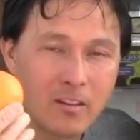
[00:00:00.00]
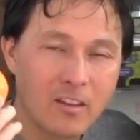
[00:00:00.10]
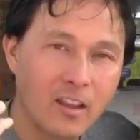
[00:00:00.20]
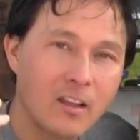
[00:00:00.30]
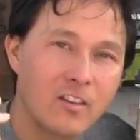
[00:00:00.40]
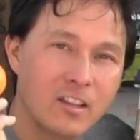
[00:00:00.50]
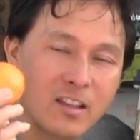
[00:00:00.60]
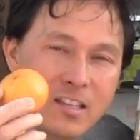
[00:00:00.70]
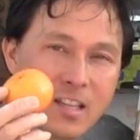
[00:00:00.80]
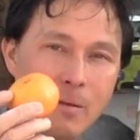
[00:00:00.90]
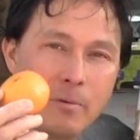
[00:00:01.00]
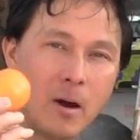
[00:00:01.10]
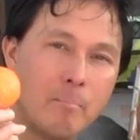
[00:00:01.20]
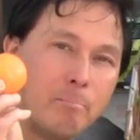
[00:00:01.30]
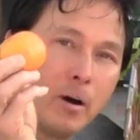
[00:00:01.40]
That's like kind of a step
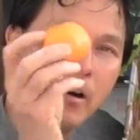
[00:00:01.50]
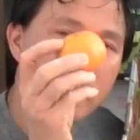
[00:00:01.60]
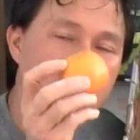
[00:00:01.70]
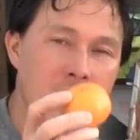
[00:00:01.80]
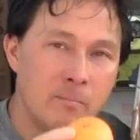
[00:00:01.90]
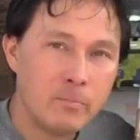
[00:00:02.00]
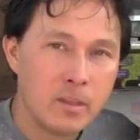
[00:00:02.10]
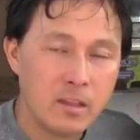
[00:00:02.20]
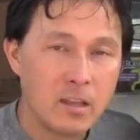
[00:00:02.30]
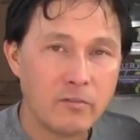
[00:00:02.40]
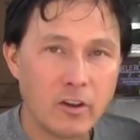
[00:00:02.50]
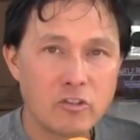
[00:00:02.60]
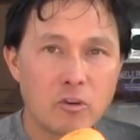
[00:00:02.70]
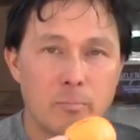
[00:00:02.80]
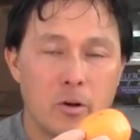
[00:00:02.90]
above
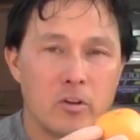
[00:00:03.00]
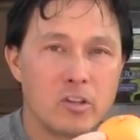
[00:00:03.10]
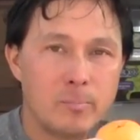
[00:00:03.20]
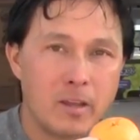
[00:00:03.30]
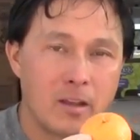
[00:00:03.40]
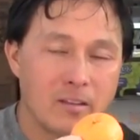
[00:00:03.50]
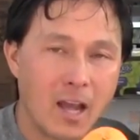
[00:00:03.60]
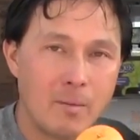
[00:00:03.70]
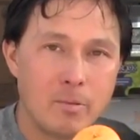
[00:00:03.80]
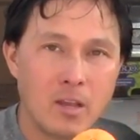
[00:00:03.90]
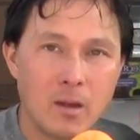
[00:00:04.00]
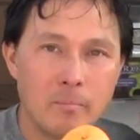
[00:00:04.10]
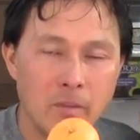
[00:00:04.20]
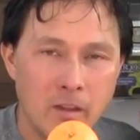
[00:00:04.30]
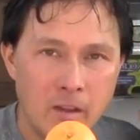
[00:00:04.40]
conventional produce, because I P
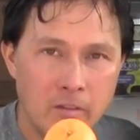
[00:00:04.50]
M,